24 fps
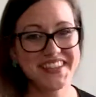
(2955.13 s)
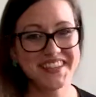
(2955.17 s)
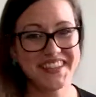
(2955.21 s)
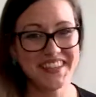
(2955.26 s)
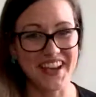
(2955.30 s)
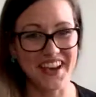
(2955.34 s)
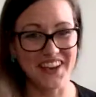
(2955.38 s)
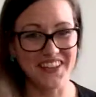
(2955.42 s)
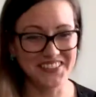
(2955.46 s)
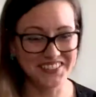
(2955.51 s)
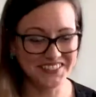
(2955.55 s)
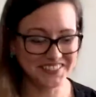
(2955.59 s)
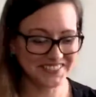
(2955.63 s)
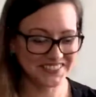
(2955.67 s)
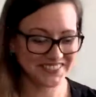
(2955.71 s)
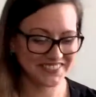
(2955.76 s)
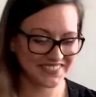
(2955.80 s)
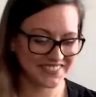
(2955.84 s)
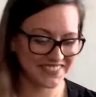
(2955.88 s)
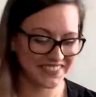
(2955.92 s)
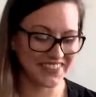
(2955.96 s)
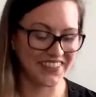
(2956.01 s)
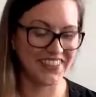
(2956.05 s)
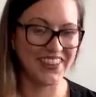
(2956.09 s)
So,
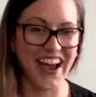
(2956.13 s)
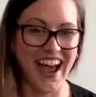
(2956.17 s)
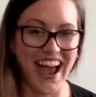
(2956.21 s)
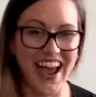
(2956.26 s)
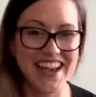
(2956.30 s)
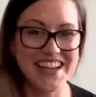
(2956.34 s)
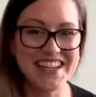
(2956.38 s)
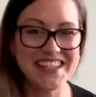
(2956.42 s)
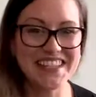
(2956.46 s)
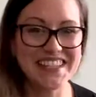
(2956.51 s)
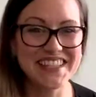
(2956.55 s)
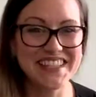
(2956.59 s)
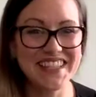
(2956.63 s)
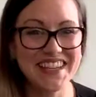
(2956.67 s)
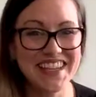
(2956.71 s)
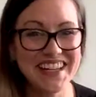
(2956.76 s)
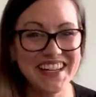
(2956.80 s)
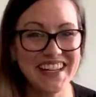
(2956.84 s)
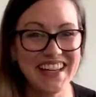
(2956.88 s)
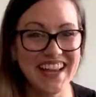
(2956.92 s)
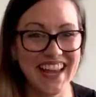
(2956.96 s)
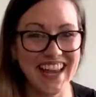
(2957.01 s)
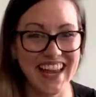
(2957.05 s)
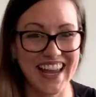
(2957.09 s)
you guys,
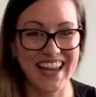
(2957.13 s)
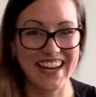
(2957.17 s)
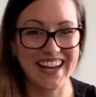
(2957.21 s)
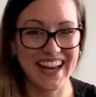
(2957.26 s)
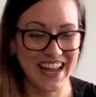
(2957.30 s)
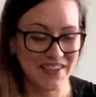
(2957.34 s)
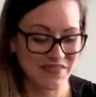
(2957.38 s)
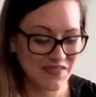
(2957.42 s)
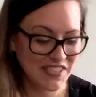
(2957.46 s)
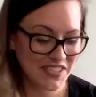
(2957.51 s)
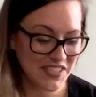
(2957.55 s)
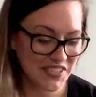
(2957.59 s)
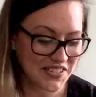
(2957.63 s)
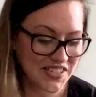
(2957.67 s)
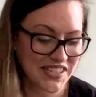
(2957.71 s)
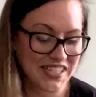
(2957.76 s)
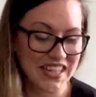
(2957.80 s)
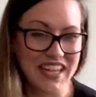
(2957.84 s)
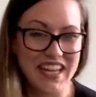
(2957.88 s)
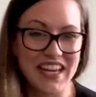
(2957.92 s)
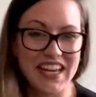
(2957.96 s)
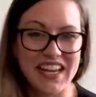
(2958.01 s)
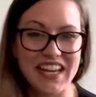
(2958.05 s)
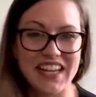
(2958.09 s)
again, I'm so
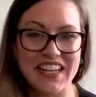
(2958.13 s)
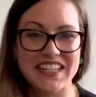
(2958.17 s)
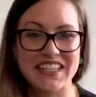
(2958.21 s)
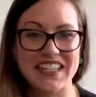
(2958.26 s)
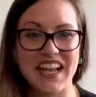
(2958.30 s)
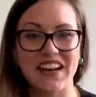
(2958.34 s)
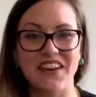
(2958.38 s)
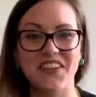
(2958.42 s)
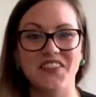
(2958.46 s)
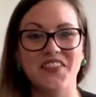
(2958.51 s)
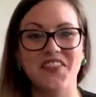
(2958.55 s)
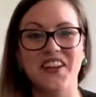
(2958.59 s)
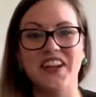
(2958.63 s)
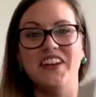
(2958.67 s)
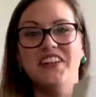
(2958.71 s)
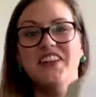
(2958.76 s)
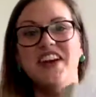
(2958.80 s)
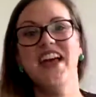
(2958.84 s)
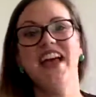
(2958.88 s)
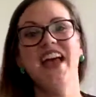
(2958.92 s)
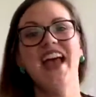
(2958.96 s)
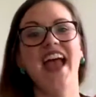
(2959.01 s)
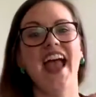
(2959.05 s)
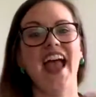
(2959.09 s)
stinking excited for you
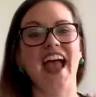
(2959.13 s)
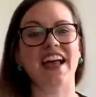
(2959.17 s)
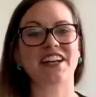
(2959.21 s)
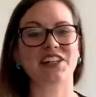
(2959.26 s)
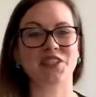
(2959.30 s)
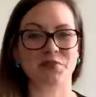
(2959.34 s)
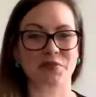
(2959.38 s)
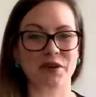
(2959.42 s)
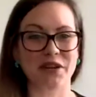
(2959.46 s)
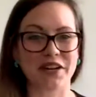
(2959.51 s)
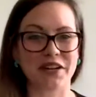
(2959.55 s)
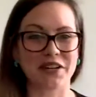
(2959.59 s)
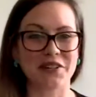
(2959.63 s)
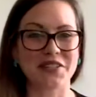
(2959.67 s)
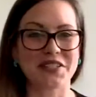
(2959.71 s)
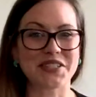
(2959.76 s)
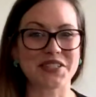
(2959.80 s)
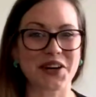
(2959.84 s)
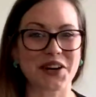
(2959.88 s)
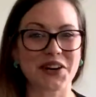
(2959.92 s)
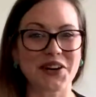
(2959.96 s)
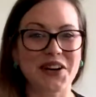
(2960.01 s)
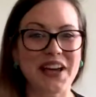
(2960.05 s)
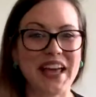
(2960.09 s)
and your brand new
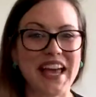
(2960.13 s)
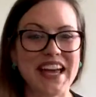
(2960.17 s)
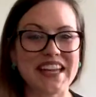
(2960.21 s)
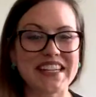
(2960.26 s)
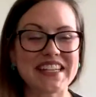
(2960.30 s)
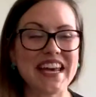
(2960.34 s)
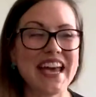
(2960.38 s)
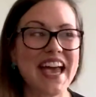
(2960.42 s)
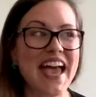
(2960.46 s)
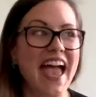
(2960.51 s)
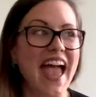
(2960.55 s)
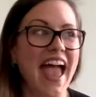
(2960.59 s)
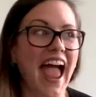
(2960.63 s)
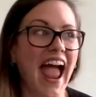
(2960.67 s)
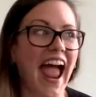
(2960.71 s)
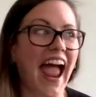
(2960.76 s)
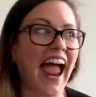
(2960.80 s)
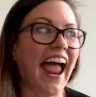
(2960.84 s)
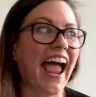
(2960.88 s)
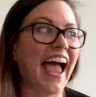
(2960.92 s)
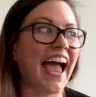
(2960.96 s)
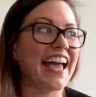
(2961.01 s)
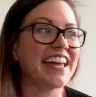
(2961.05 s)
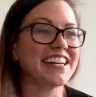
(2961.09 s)
starter kit,
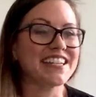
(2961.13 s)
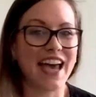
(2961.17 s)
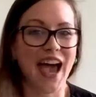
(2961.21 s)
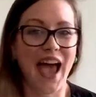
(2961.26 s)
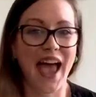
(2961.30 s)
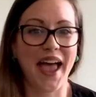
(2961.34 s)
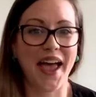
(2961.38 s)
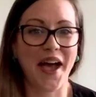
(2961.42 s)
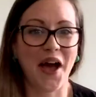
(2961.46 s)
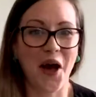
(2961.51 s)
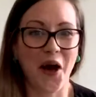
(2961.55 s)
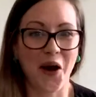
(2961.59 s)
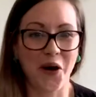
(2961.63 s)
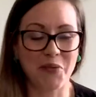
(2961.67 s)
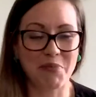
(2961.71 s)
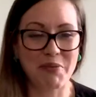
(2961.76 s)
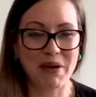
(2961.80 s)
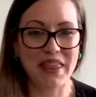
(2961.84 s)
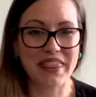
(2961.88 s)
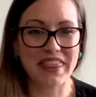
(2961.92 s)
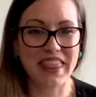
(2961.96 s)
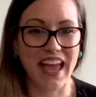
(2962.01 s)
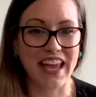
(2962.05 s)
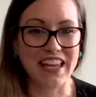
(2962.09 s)
and I hope
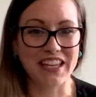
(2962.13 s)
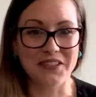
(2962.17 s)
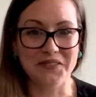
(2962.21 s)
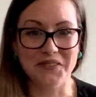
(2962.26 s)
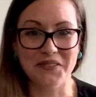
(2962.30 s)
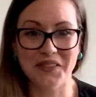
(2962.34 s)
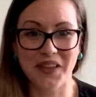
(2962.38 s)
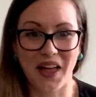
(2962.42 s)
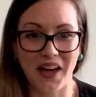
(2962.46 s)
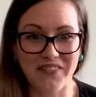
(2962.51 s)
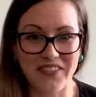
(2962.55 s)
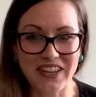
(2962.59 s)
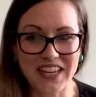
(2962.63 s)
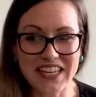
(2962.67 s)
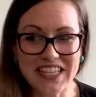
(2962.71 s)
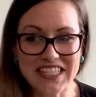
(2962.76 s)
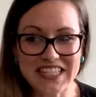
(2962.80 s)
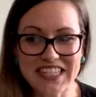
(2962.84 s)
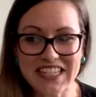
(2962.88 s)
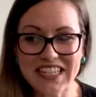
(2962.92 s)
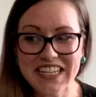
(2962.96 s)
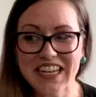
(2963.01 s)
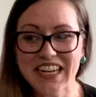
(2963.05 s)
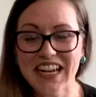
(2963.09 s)
that you love
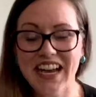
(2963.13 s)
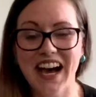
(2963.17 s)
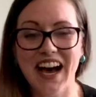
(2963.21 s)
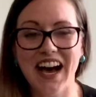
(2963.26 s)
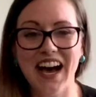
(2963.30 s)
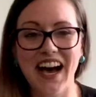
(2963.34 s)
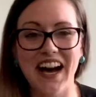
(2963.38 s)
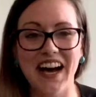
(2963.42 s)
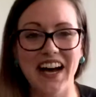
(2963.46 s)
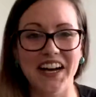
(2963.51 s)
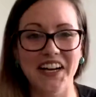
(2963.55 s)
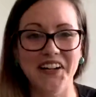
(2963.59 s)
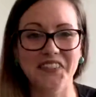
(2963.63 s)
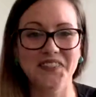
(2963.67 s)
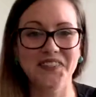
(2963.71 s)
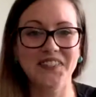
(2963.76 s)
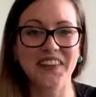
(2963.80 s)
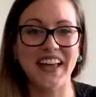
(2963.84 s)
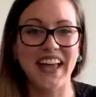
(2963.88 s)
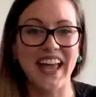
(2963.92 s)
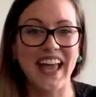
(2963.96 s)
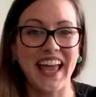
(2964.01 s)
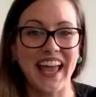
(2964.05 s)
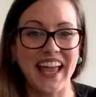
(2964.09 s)
it.
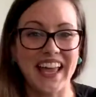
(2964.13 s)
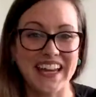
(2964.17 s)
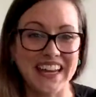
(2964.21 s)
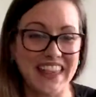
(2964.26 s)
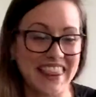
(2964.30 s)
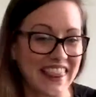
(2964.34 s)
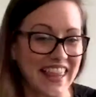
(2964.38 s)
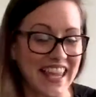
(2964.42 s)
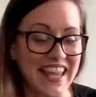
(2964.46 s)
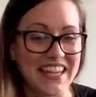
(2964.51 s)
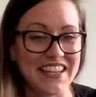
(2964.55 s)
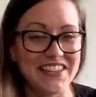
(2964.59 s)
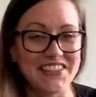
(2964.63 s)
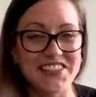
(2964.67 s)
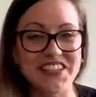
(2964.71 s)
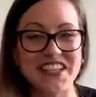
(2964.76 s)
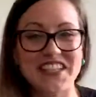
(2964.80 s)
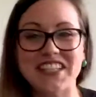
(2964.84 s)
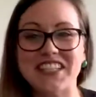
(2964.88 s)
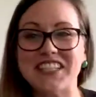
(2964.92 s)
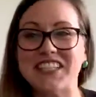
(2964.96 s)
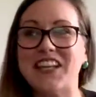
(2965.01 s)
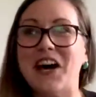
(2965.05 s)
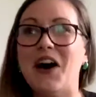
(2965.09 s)
And thank you
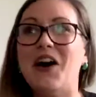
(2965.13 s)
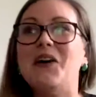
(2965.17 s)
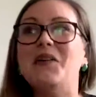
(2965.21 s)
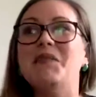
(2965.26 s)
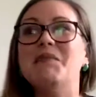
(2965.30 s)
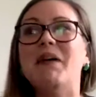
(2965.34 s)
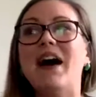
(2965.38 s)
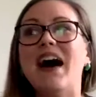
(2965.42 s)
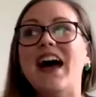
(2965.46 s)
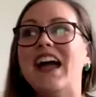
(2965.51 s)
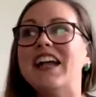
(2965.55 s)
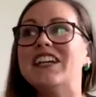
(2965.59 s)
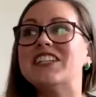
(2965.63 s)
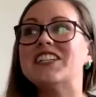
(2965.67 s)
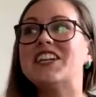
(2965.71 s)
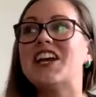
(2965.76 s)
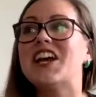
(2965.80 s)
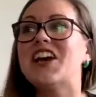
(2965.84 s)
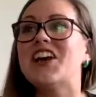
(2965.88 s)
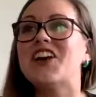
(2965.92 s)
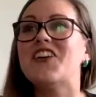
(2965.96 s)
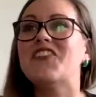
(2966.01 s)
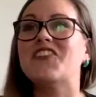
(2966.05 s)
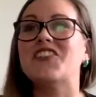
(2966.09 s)
so much
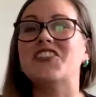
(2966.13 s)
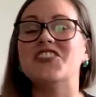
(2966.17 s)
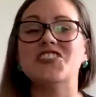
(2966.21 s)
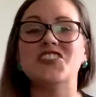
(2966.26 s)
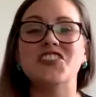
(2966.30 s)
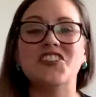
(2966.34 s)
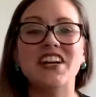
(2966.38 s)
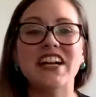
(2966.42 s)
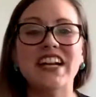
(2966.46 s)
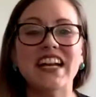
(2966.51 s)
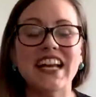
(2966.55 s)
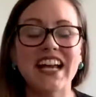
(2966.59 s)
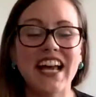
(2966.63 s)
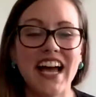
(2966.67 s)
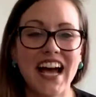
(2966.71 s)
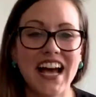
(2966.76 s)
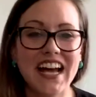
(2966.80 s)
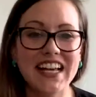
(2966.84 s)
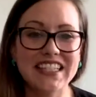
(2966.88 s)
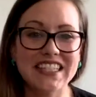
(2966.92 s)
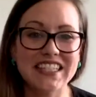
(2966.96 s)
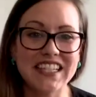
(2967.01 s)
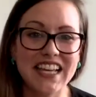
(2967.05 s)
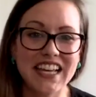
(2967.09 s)
for joining
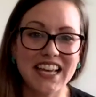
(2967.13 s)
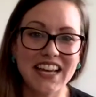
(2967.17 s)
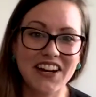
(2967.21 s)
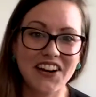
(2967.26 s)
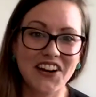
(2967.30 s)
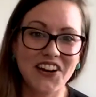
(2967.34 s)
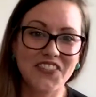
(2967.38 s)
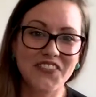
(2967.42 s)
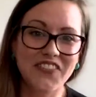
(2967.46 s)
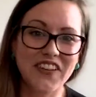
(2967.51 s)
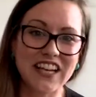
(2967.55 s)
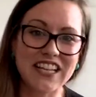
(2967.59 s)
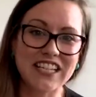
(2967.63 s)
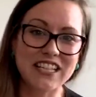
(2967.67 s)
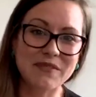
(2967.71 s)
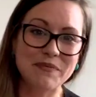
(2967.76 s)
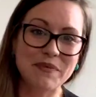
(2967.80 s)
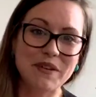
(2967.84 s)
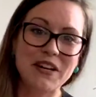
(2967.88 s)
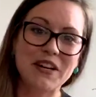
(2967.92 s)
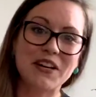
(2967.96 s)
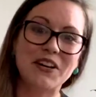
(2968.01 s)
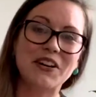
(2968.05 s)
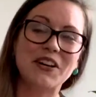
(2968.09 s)
us in our
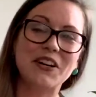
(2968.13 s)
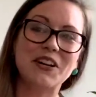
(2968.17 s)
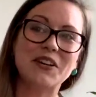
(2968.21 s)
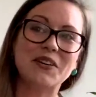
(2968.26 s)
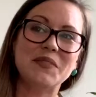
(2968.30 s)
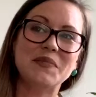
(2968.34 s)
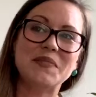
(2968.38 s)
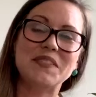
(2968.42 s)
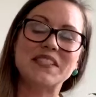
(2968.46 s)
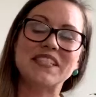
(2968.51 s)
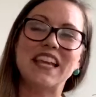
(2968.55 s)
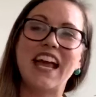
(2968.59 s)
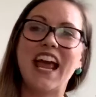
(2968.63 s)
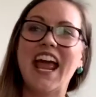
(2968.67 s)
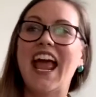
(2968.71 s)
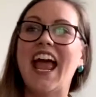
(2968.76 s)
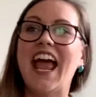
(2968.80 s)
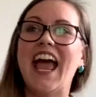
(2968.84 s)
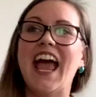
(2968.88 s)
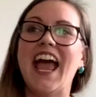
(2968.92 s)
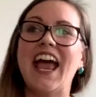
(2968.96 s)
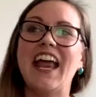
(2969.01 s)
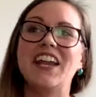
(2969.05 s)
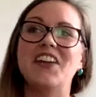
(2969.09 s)
Facebook groups,
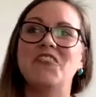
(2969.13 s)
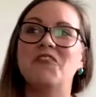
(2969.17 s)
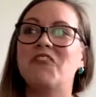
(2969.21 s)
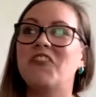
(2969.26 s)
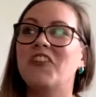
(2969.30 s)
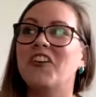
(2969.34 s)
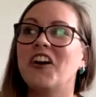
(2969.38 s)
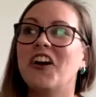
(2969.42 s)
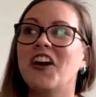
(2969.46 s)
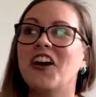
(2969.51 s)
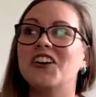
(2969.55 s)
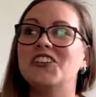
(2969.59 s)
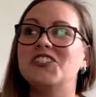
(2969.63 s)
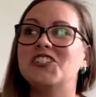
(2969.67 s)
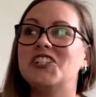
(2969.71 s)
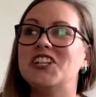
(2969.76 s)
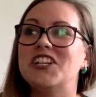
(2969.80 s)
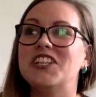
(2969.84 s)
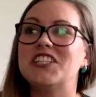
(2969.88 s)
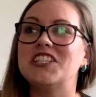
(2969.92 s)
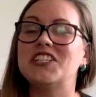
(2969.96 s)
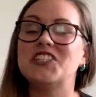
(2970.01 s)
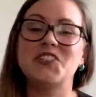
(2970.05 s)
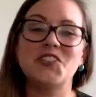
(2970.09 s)
and for
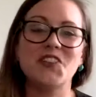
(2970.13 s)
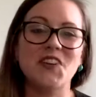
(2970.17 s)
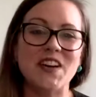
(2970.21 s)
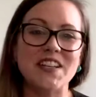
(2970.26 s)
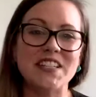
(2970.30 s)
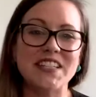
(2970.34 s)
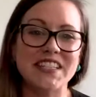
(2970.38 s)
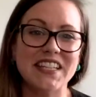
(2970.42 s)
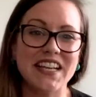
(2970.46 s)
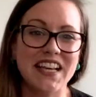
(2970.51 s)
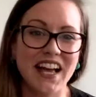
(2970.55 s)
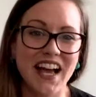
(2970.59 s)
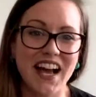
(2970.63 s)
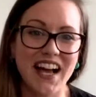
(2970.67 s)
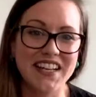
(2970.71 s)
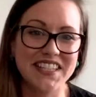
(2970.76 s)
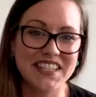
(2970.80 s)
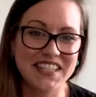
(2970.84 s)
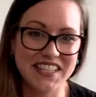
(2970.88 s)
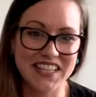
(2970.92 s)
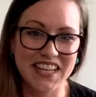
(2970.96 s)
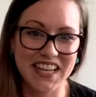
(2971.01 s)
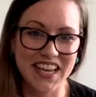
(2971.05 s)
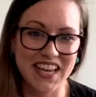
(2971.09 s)
just trusting
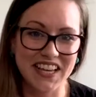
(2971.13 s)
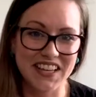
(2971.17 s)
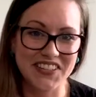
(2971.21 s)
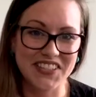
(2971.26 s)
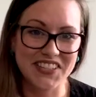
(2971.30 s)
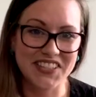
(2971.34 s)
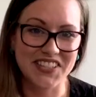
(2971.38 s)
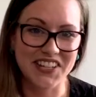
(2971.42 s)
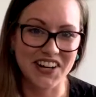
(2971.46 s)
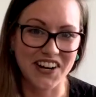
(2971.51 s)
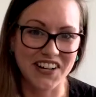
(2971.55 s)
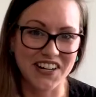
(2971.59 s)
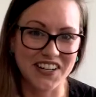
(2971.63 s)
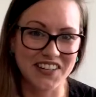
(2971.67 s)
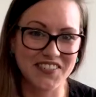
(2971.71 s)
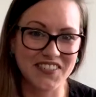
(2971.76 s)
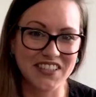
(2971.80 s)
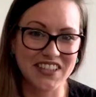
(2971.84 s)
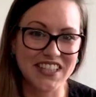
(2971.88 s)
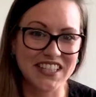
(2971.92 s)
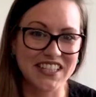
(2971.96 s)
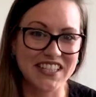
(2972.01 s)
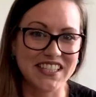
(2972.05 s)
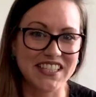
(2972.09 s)
us to get you started
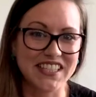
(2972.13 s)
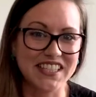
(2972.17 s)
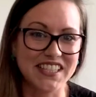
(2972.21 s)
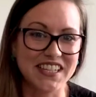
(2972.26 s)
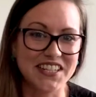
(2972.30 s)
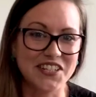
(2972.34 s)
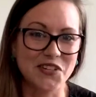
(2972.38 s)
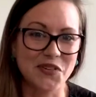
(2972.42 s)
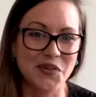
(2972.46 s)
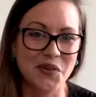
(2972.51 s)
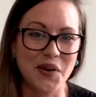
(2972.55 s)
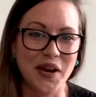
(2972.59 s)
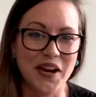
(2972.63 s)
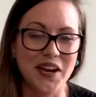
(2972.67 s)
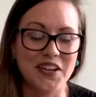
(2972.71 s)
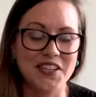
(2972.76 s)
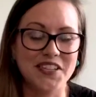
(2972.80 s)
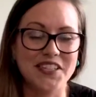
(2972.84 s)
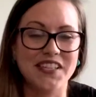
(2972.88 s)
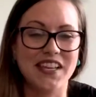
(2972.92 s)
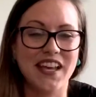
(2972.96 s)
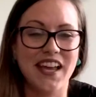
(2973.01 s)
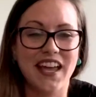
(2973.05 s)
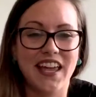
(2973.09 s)
with these essential
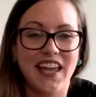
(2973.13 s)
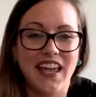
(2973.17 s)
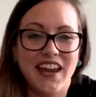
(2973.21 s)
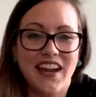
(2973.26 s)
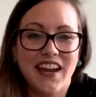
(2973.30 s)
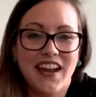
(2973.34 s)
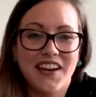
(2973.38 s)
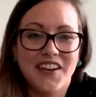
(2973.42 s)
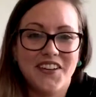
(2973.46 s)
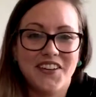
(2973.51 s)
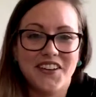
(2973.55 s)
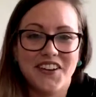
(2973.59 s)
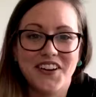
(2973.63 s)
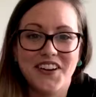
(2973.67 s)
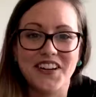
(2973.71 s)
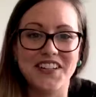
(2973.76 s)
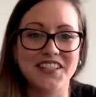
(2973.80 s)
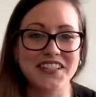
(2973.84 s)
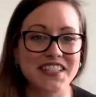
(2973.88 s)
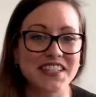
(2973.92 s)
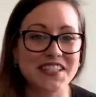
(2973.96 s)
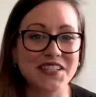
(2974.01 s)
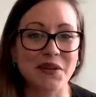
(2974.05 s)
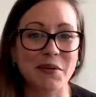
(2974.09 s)
oils. Again, I know you're going
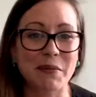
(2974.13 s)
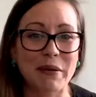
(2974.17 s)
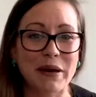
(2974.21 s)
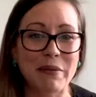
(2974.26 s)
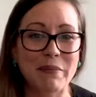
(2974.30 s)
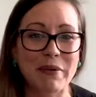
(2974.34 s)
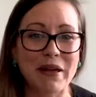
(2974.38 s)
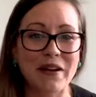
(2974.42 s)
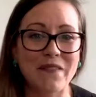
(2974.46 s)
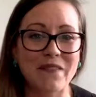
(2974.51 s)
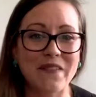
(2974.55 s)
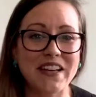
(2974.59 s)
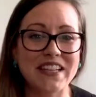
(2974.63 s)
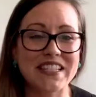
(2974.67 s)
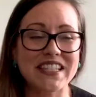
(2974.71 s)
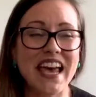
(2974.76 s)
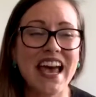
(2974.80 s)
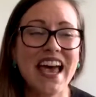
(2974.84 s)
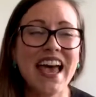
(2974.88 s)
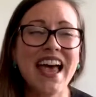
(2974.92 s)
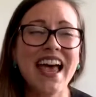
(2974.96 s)
to see so many benefits,